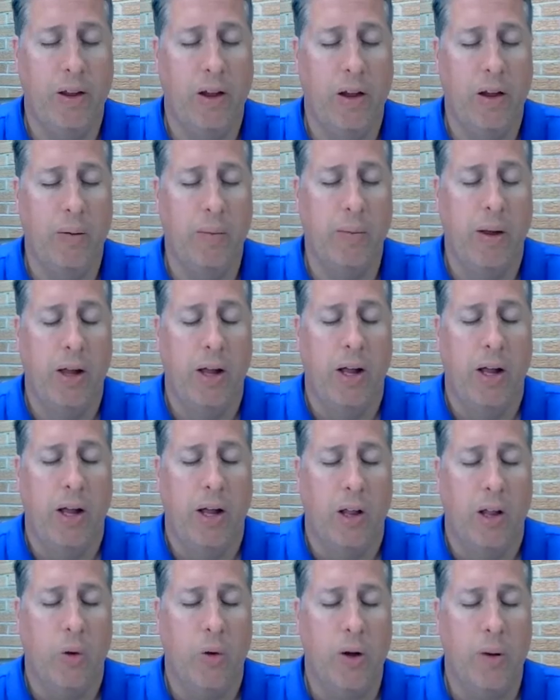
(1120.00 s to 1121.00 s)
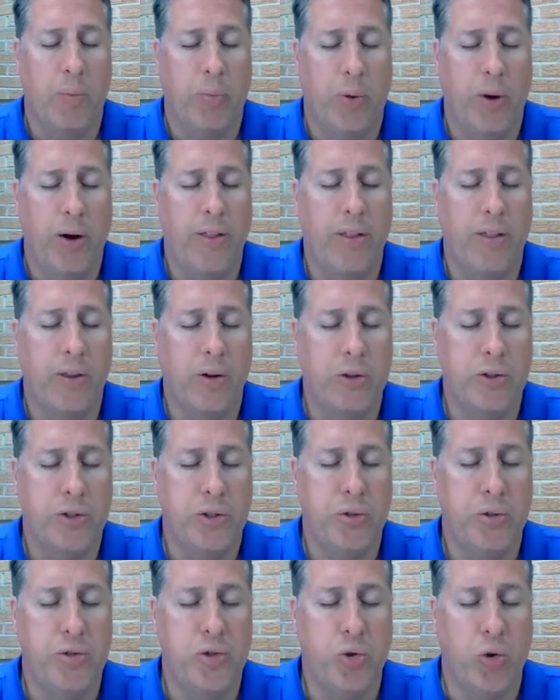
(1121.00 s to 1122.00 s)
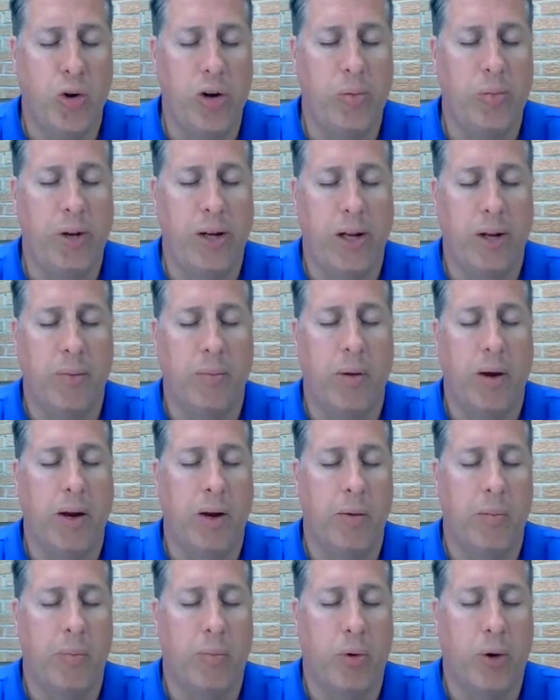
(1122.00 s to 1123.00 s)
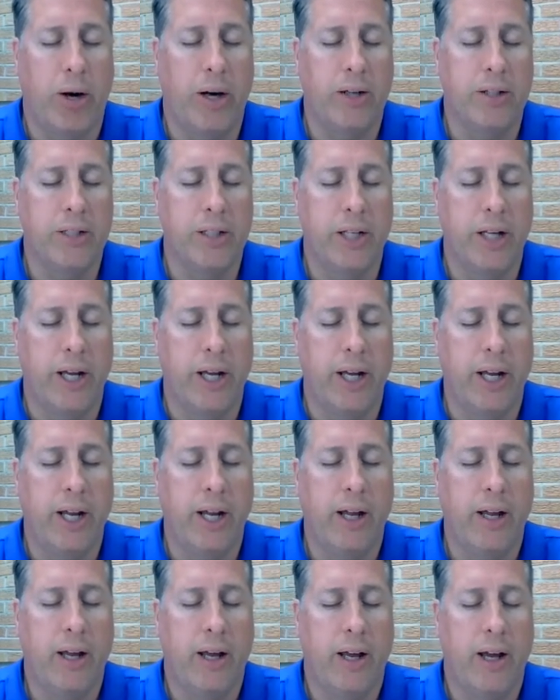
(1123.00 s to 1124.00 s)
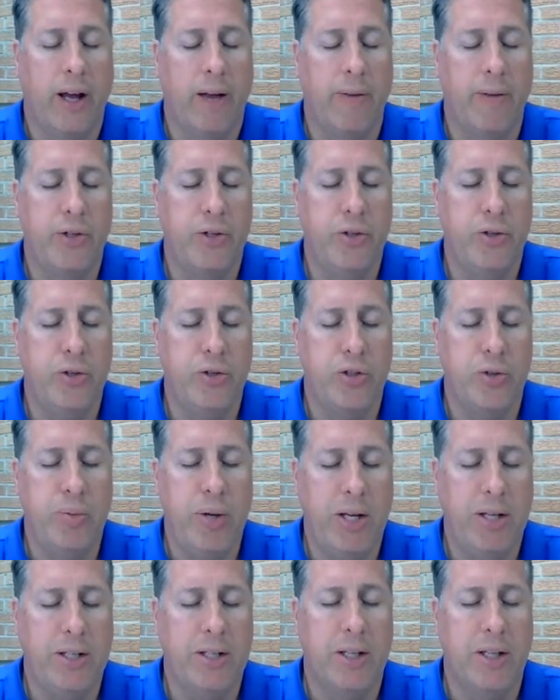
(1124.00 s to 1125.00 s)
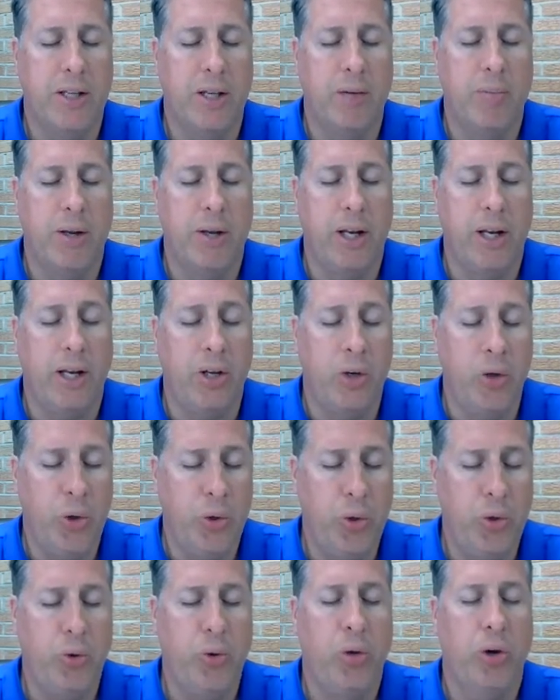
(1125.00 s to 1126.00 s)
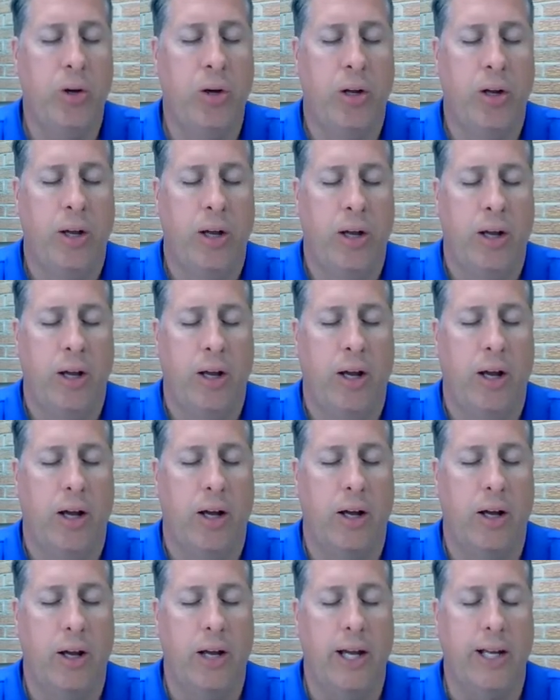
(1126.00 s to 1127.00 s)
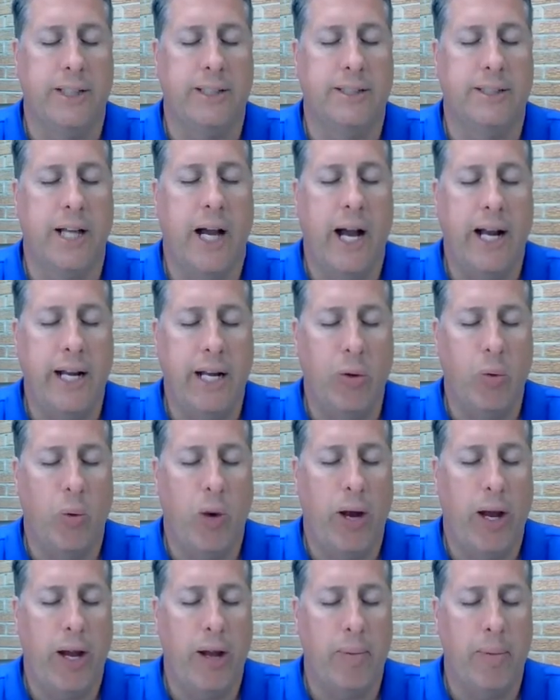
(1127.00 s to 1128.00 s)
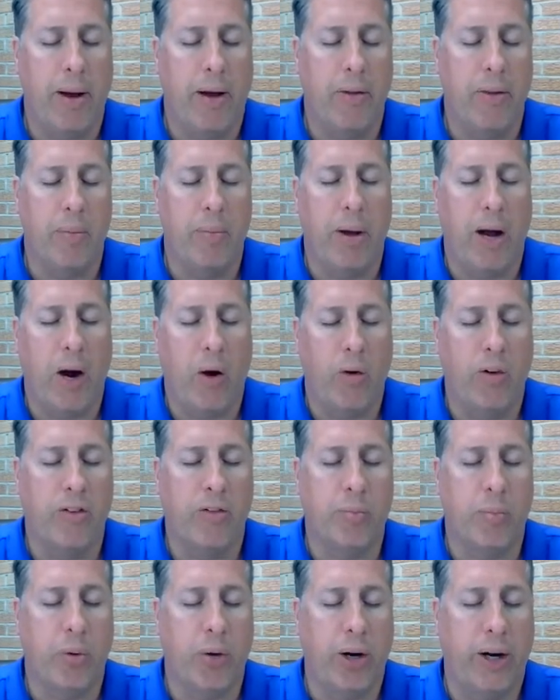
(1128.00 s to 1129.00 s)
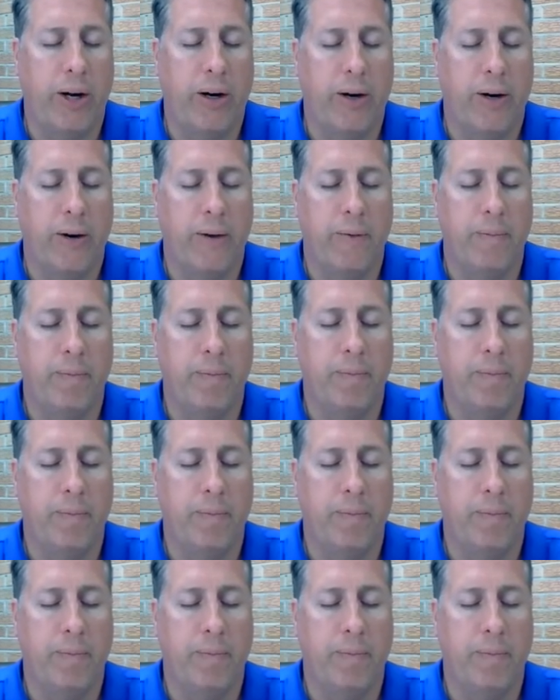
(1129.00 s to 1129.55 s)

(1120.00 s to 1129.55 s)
Um, Lord, I pray that those who join me in, in prayer today, uh, that you speak to them in a new uh, exciting way about the power of prayer.